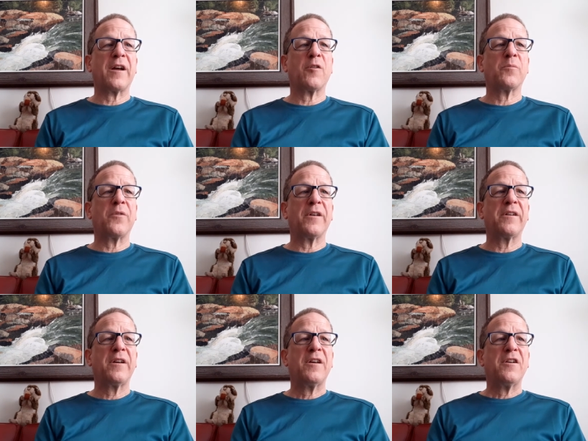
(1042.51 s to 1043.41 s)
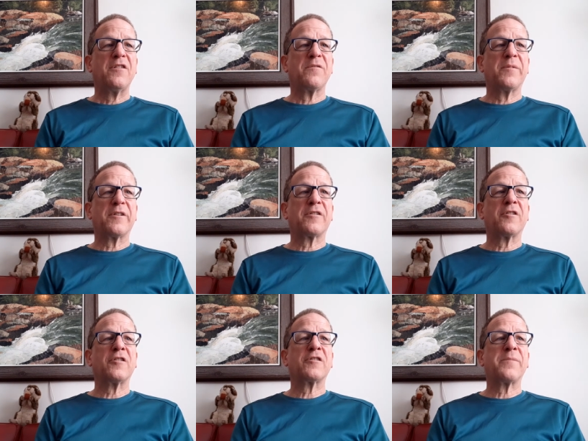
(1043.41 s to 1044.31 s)
I hope that you've been
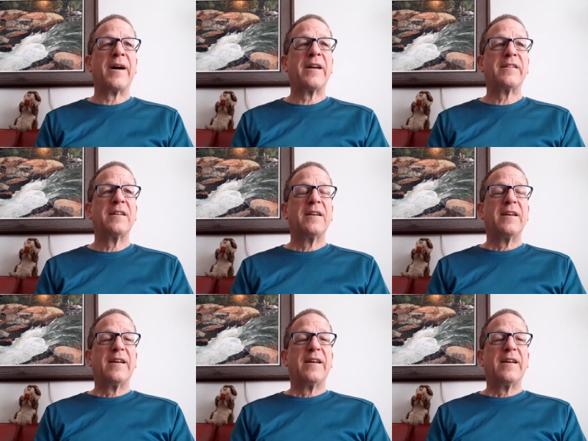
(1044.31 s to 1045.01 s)
encouraged by it,